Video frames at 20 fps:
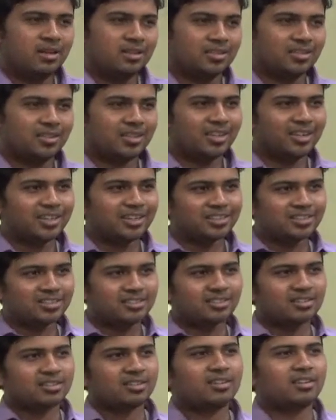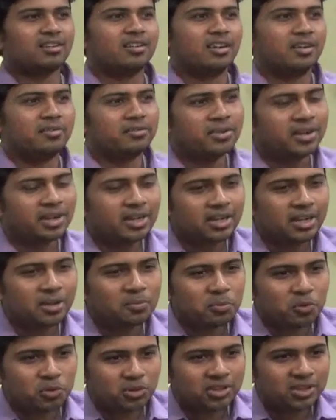Sir, it is definitely
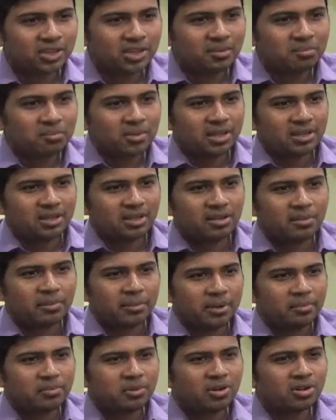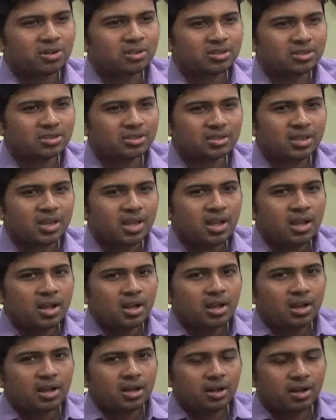a posturing by the government, because
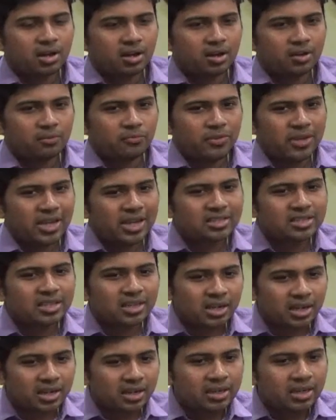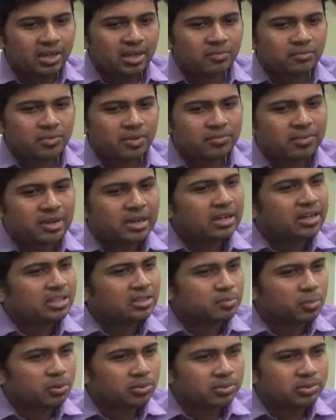we as a country, we feel
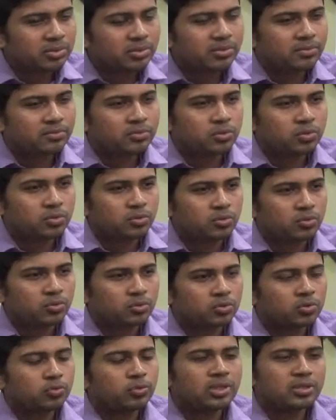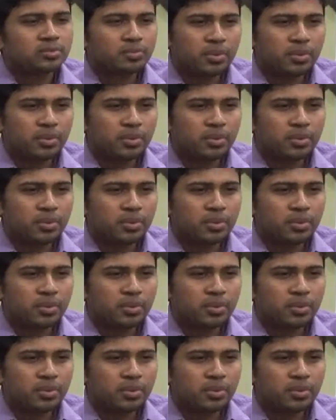responsible towards